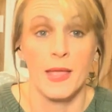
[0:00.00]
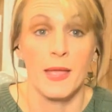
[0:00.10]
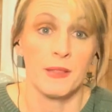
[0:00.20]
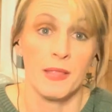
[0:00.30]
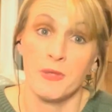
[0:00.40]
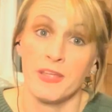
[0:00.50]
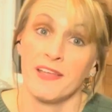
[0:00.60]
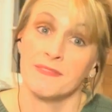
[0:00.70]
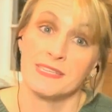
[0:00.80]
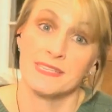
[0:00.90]
Glad we
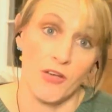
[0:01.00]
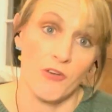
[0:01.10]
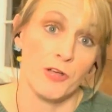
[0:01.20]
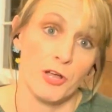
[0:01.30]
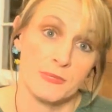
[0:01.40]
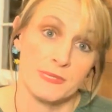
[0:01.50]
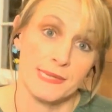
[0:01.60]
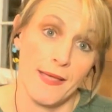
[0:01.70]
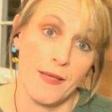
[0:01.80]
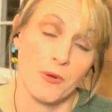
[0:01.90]
have cell phones
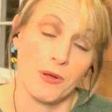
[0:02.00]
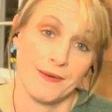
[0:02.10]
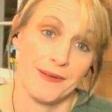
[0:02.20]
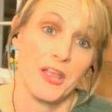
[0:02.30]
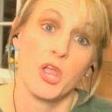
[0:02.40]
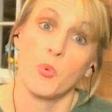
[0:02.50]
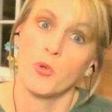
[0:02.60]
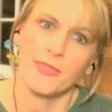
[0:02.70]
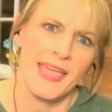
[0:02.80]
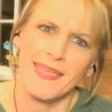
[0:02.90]
now.
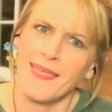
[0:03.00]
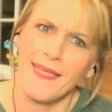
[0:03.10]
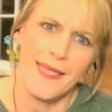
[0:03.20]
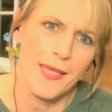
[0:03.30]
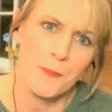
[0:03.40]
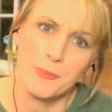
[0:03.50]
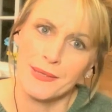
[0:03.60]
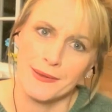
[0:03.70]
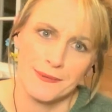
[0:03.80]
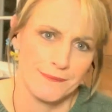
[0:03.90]
That can
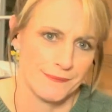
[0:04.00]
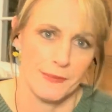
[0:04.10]
happen.